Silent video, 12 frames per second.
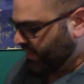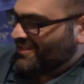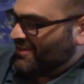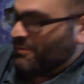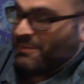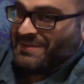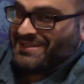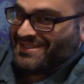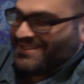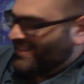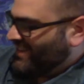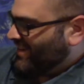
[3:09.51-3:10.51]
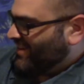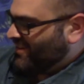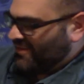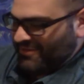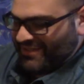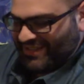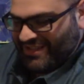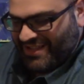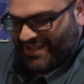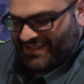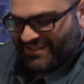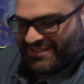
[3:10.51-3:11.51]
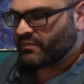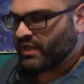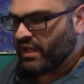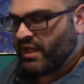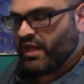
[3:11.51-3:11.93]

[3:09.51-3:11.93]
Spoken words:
See what we did there? Yes!